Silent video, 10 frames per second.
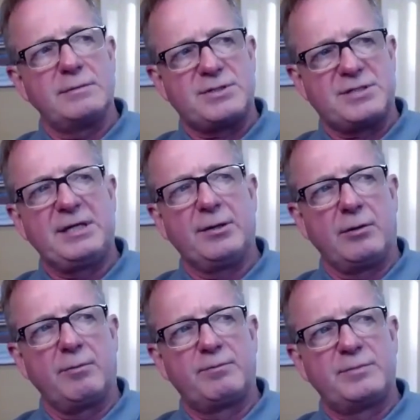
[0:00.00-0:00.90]

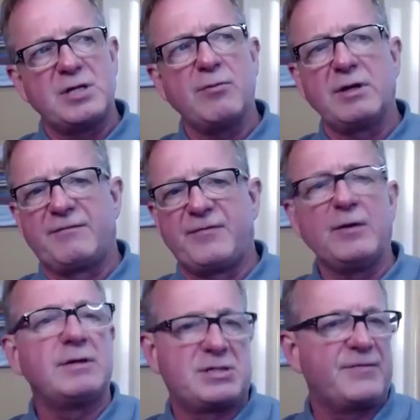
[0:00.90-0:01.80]
steel, generally
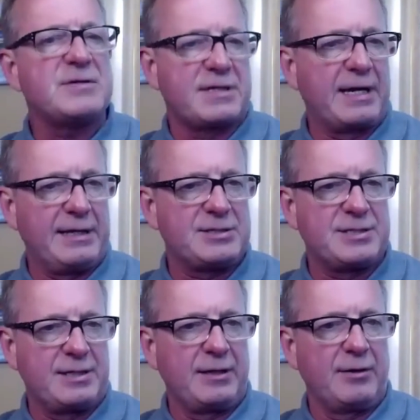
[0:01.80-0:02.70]
fairly sophisticated
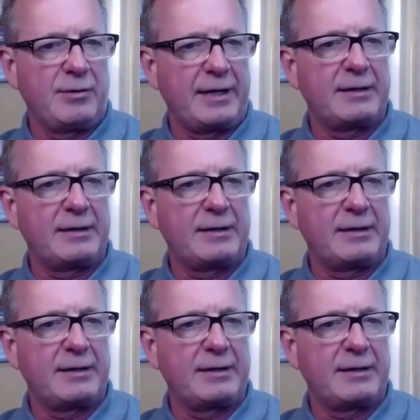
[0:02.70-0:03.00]
steel,